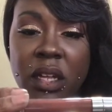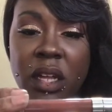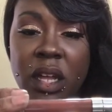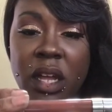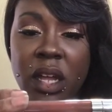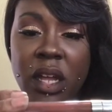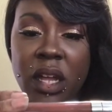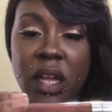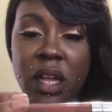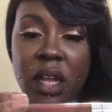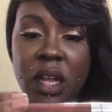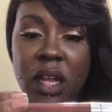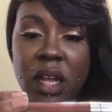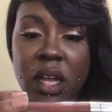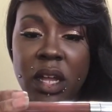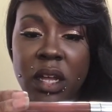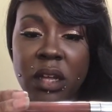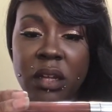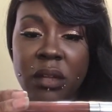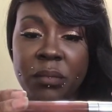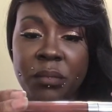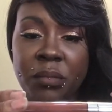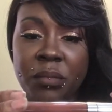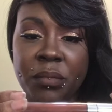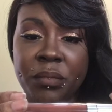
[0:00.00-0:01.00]

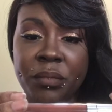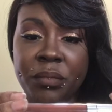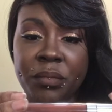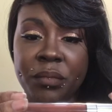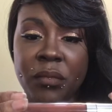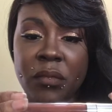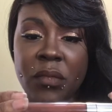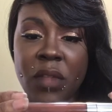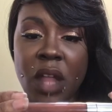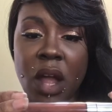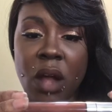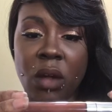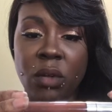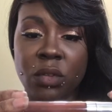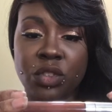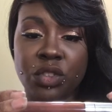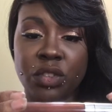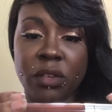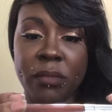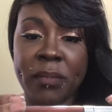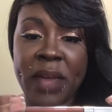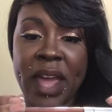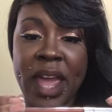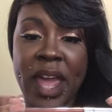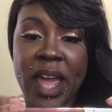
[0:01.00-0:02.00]
um,
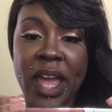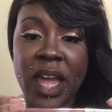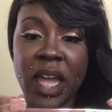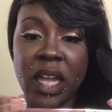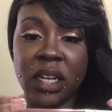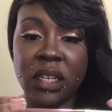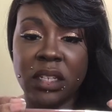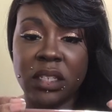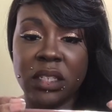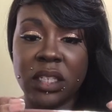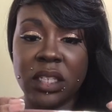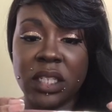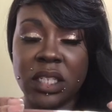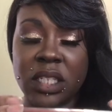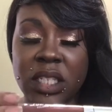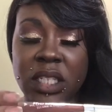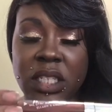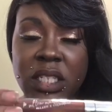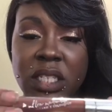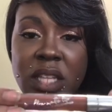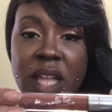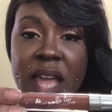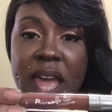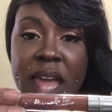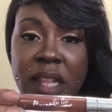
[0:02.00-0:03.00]
Ultra Matte. This
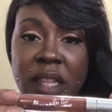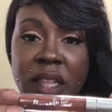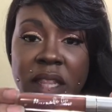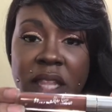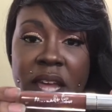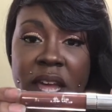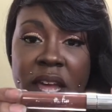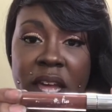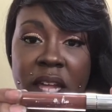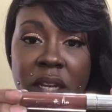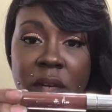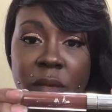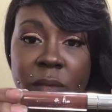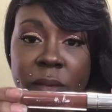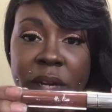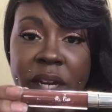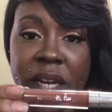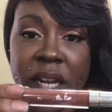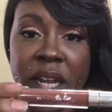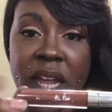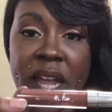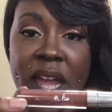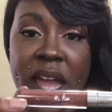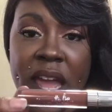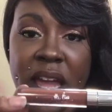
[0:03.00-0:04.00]
is the
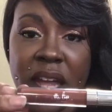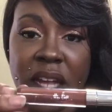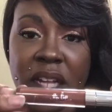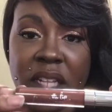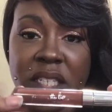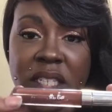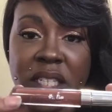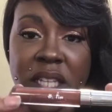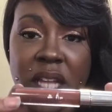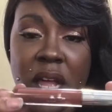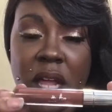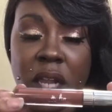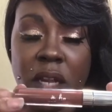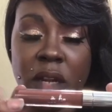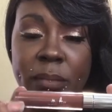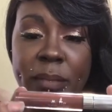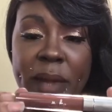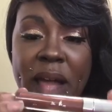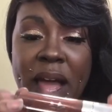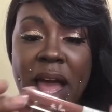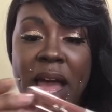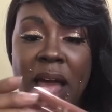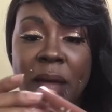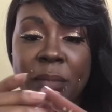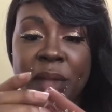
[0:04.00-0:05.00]
Ellarie X
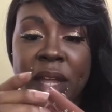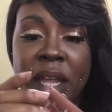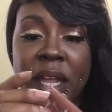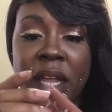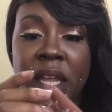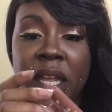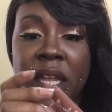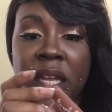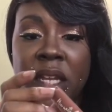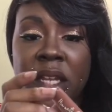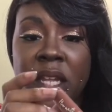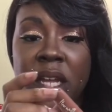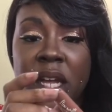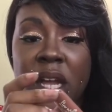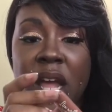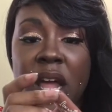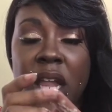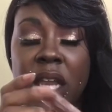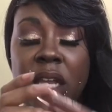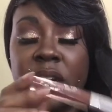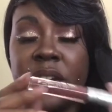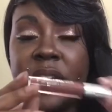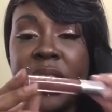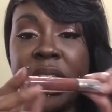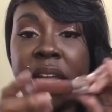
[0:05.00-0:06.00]
ColourPop in the
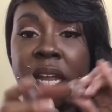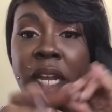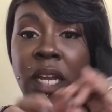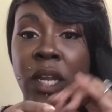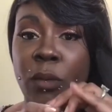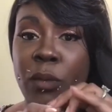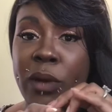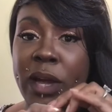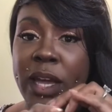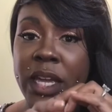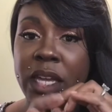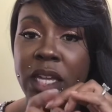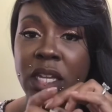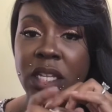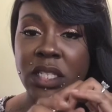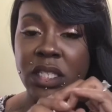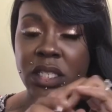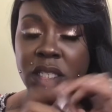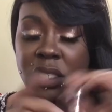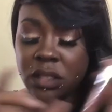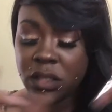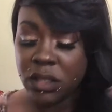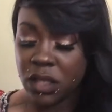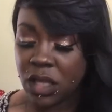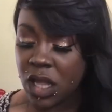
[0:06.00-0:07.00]
color
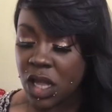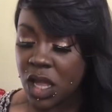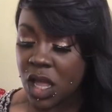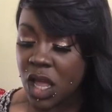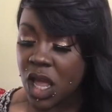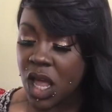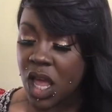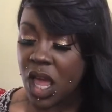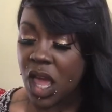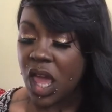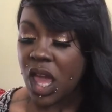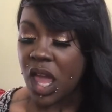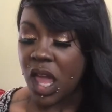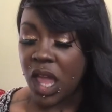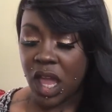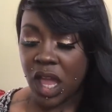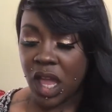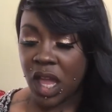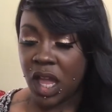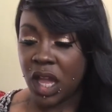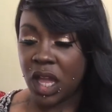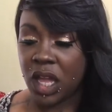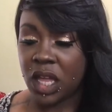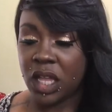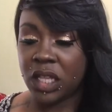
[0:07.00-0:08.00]
Hennyways.
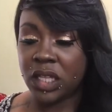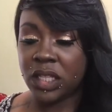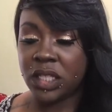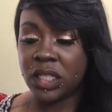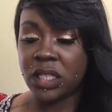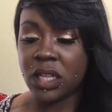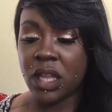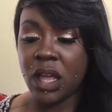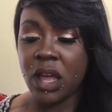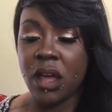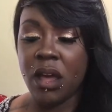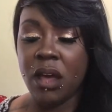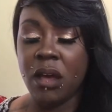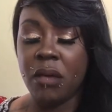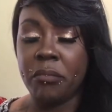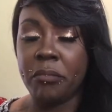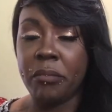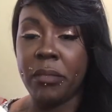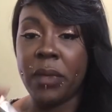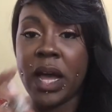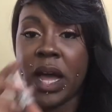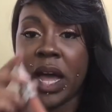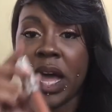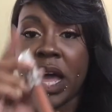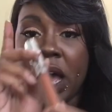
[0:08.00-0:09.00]
And
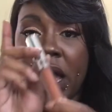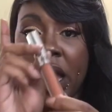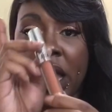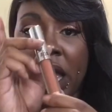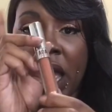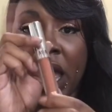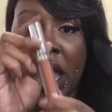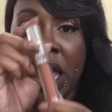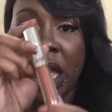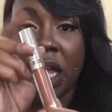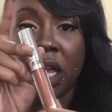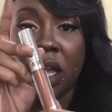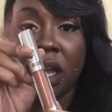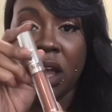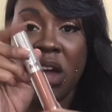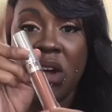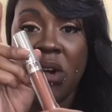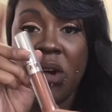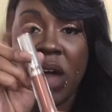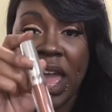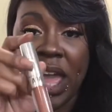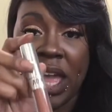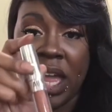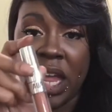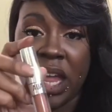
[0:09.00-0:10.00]
my
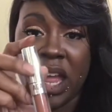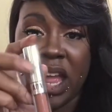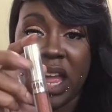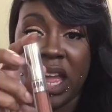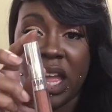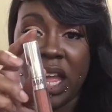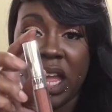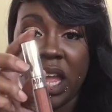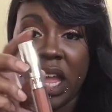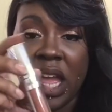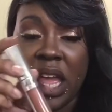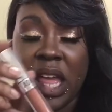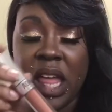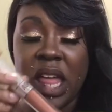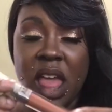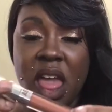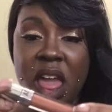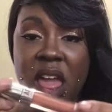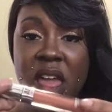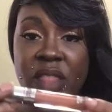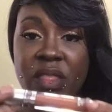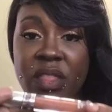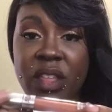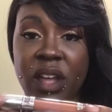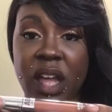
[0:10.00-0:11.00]
AOA
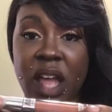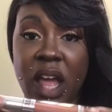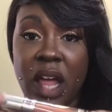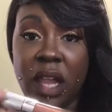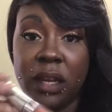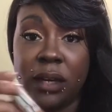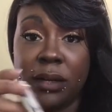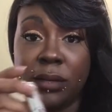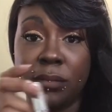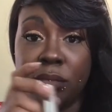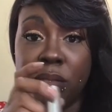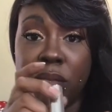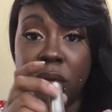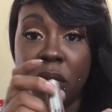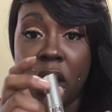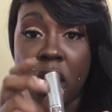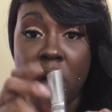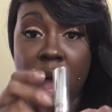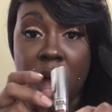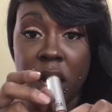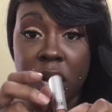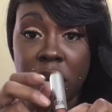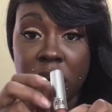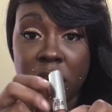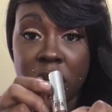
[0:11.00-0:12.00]
in the color
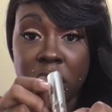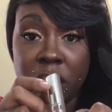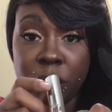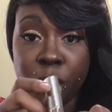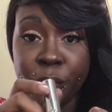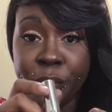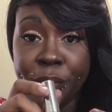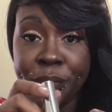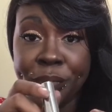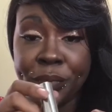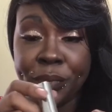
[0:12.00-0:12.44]
Blogger.